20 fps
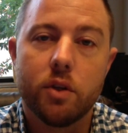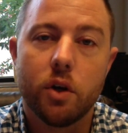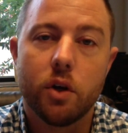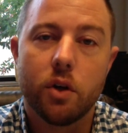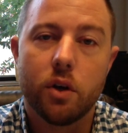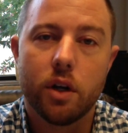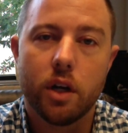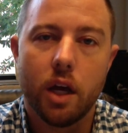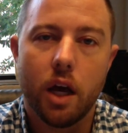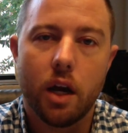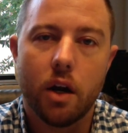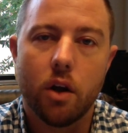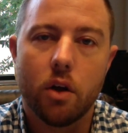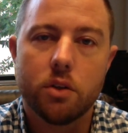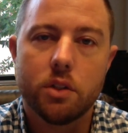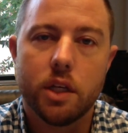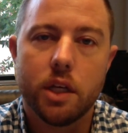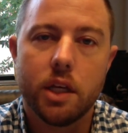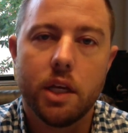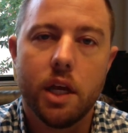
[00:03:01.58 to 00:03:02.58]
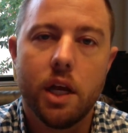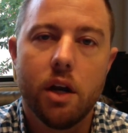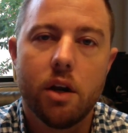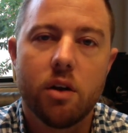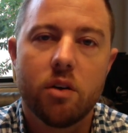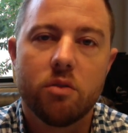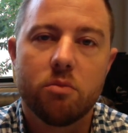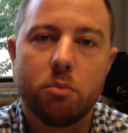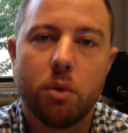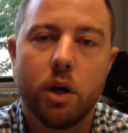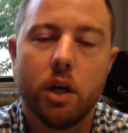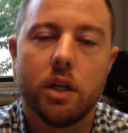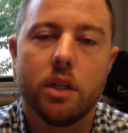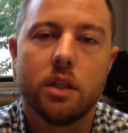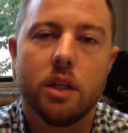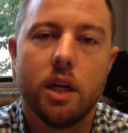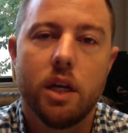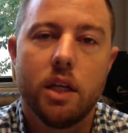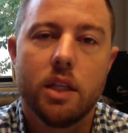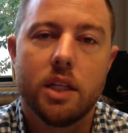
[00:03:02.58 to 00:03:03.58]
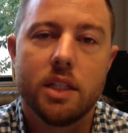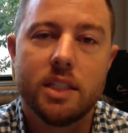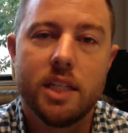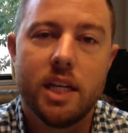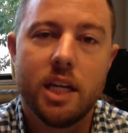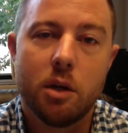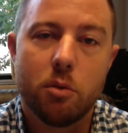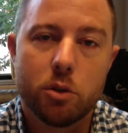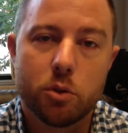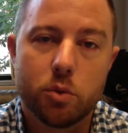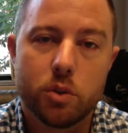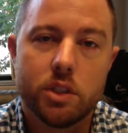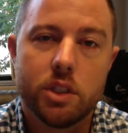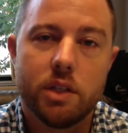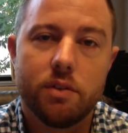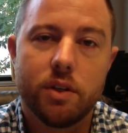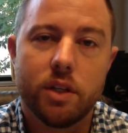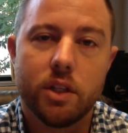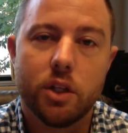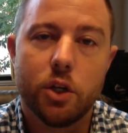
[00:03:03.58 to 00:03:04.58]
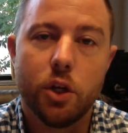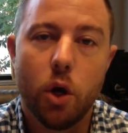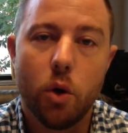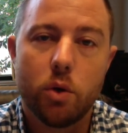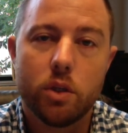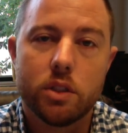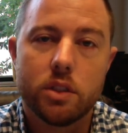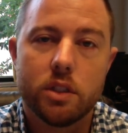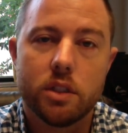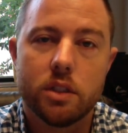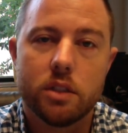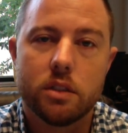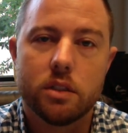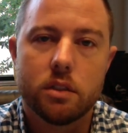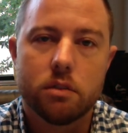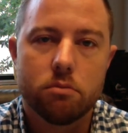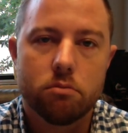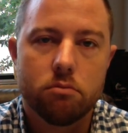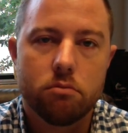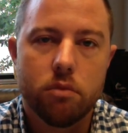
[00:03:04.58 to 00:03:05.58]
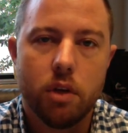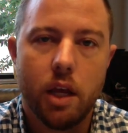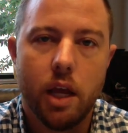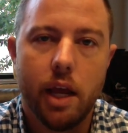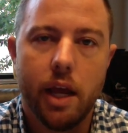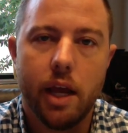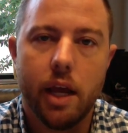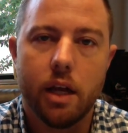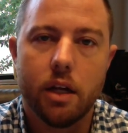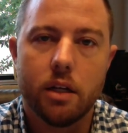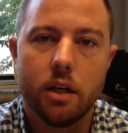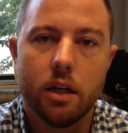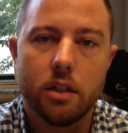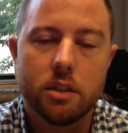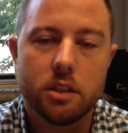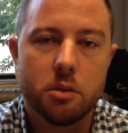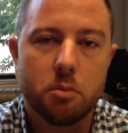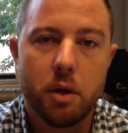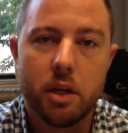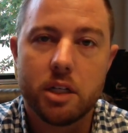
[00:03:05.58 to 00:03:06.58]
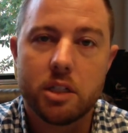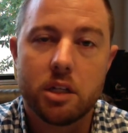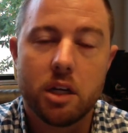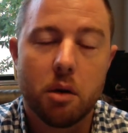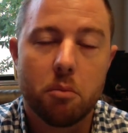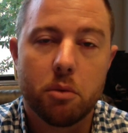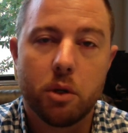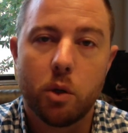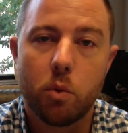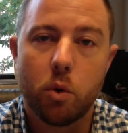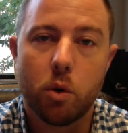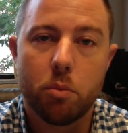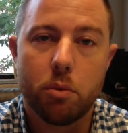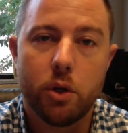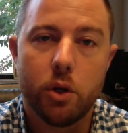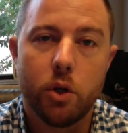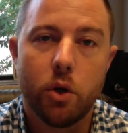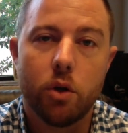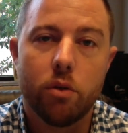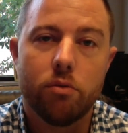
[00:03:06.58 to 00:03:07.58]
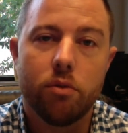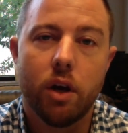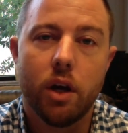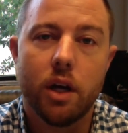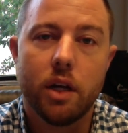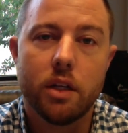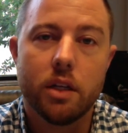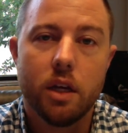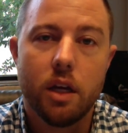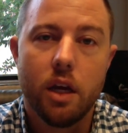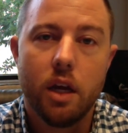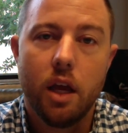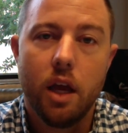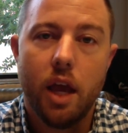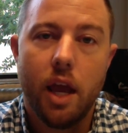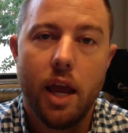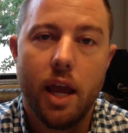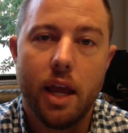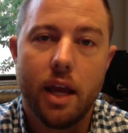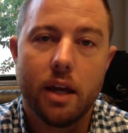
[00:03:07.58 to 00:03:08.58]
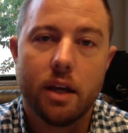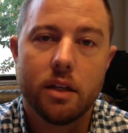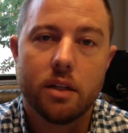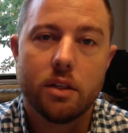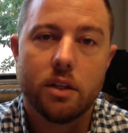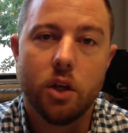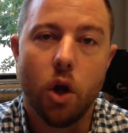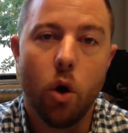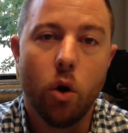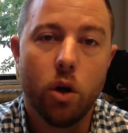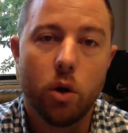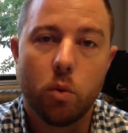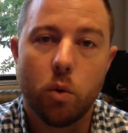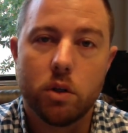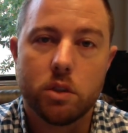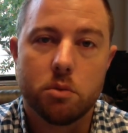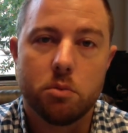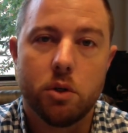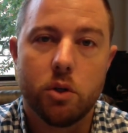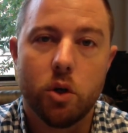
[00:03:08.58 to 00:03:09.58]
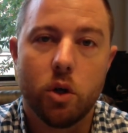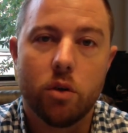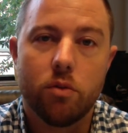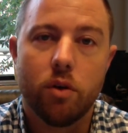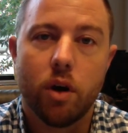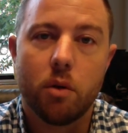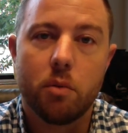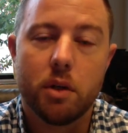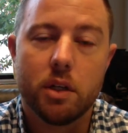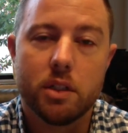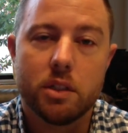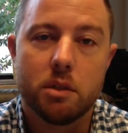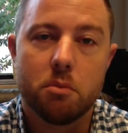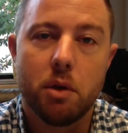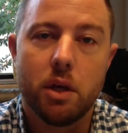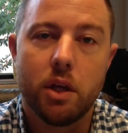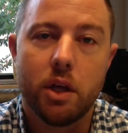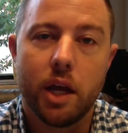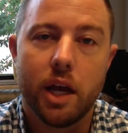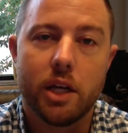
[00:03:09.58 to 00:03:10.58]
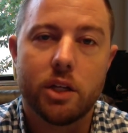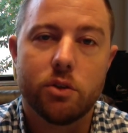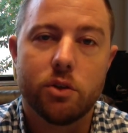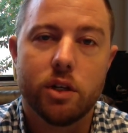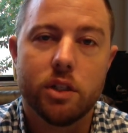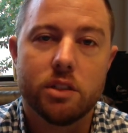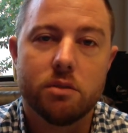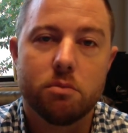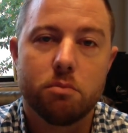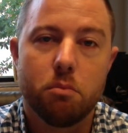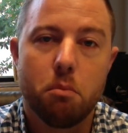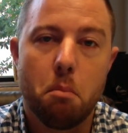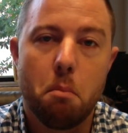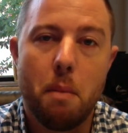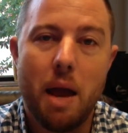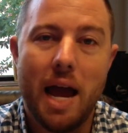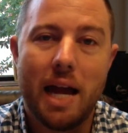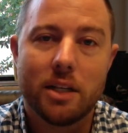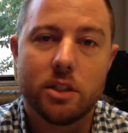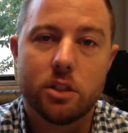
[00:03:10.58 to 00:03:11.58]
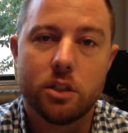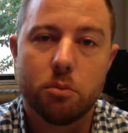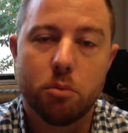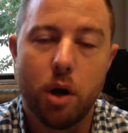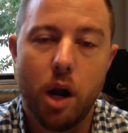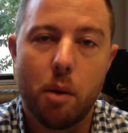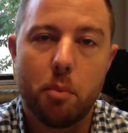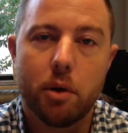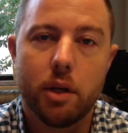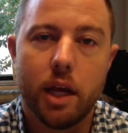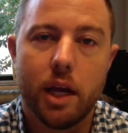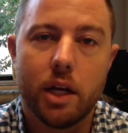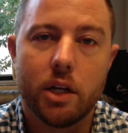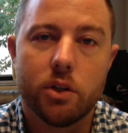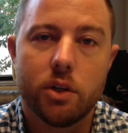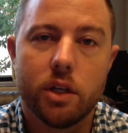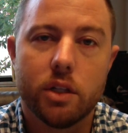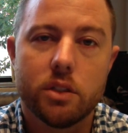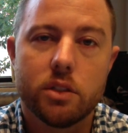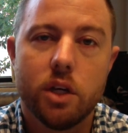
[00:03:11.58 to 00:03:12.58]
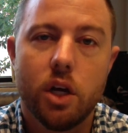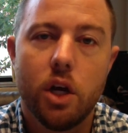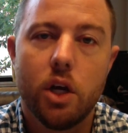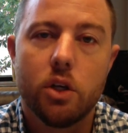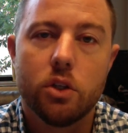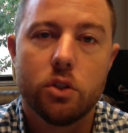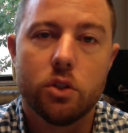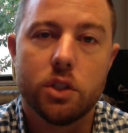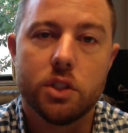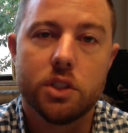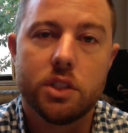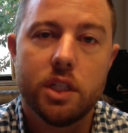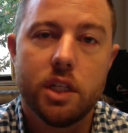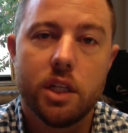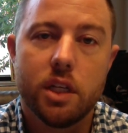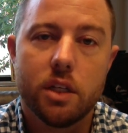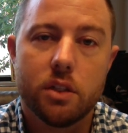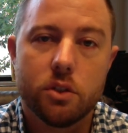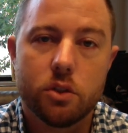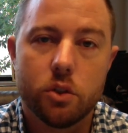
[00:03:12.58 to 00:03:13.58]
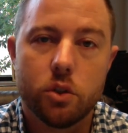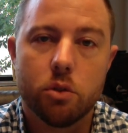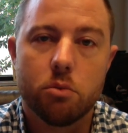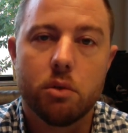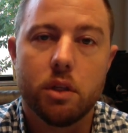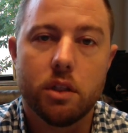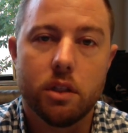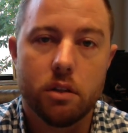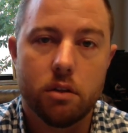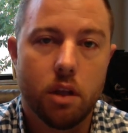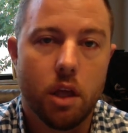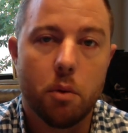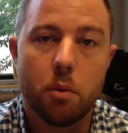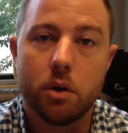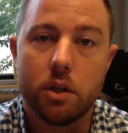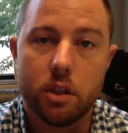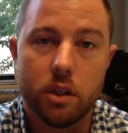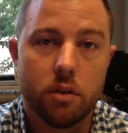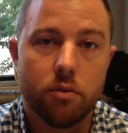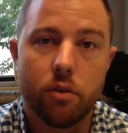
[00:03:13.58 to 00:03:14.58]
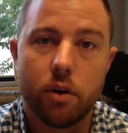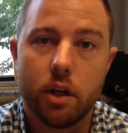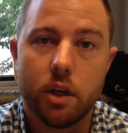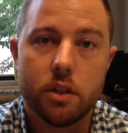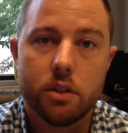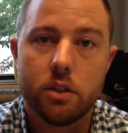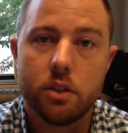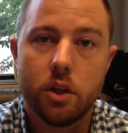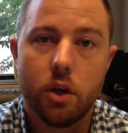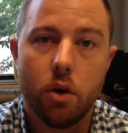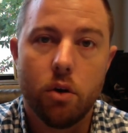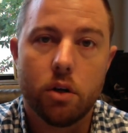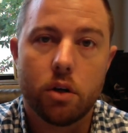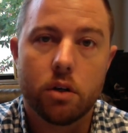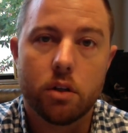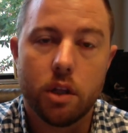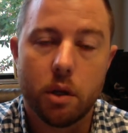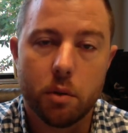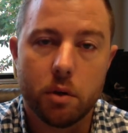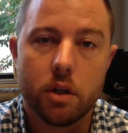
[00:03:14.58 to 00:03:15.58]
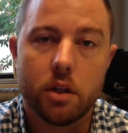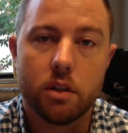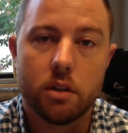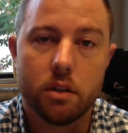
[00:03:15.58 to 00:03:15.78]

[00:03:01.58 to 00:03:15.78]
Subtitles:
owner and got it all taken care of, but the tenant was receiving the notices, and us as the managed company weren't being notified, and the owner wasn't being notified because the mailing address matched the property address. So the city assumed that they were delivering it to the owner. They were